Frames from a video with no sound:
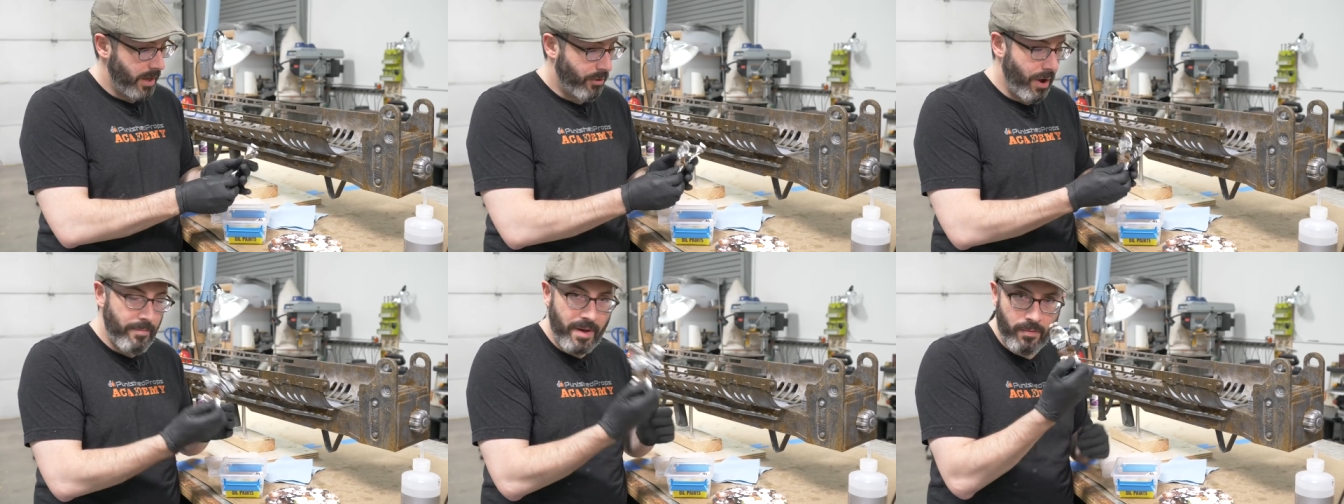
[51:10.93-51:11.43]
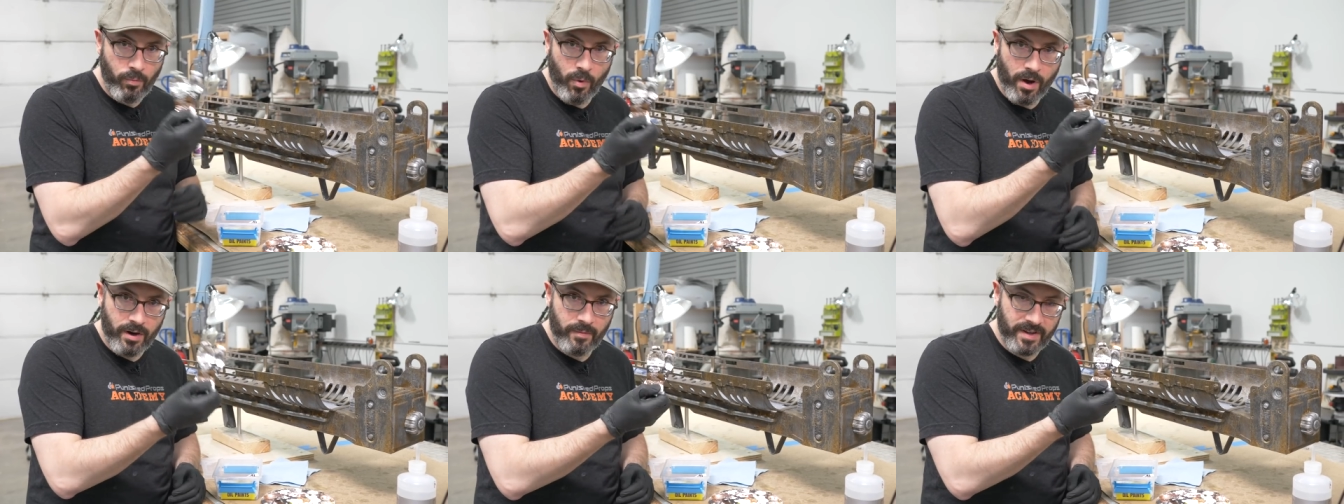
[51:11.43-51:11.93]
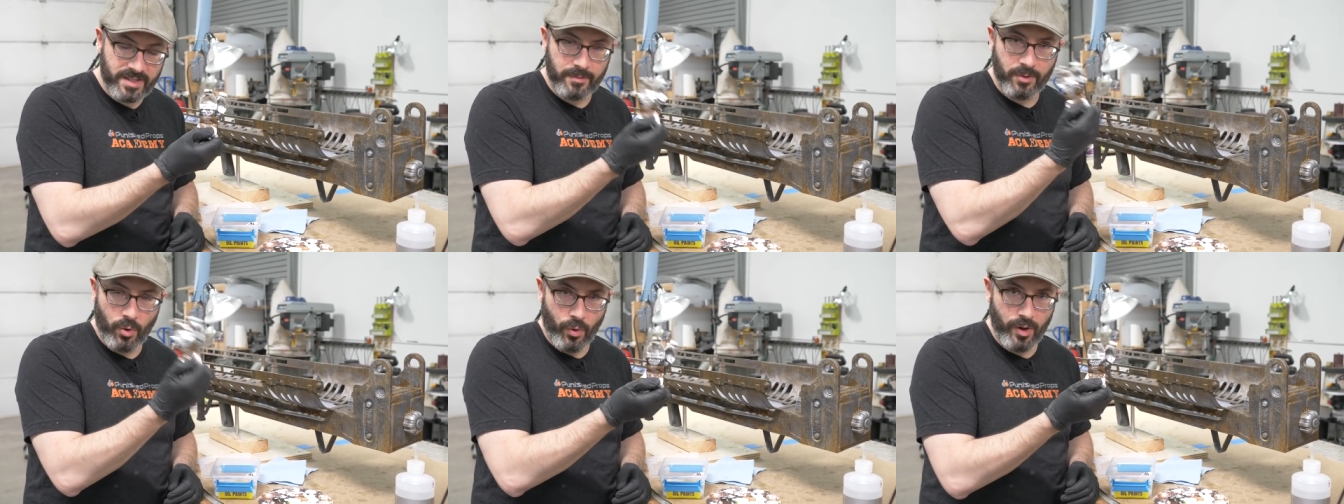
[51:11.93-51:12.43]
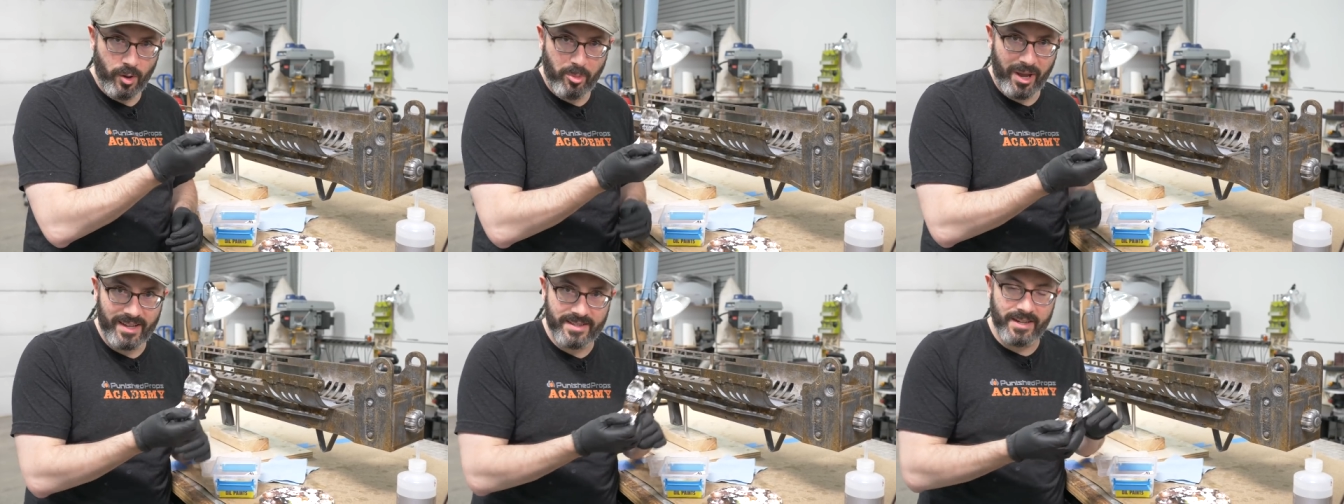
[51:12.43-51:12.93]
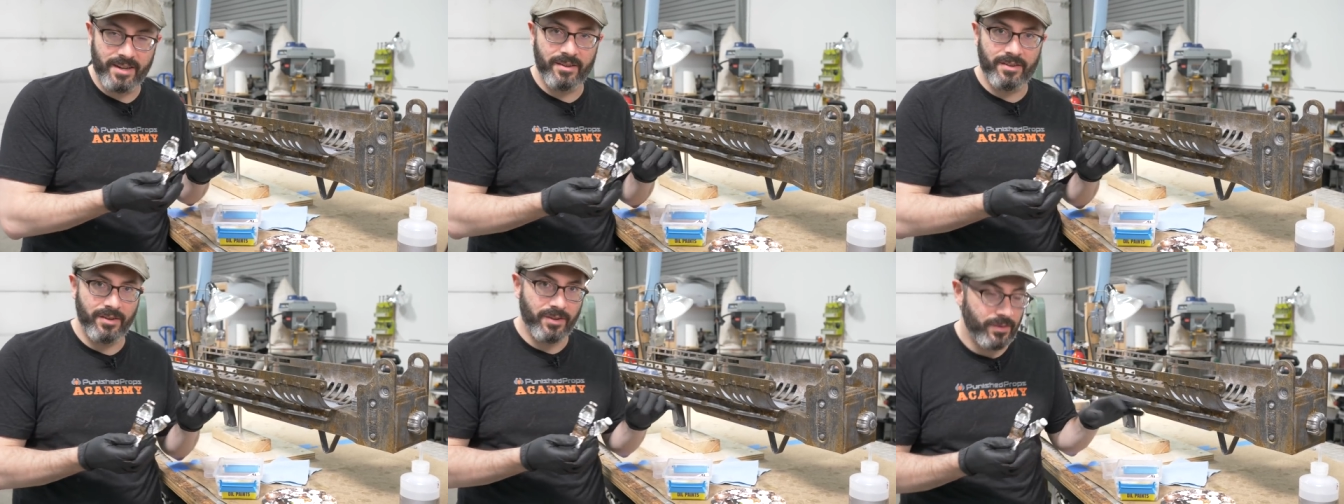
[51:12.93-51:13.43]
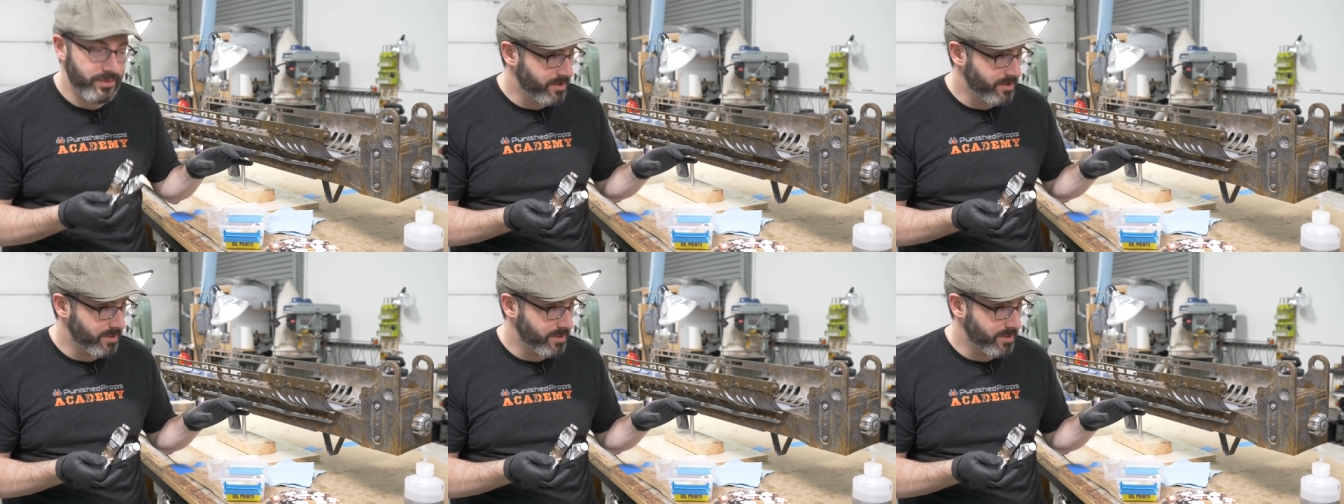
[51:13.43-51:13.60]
I grabbed my water mixable oil paints here to do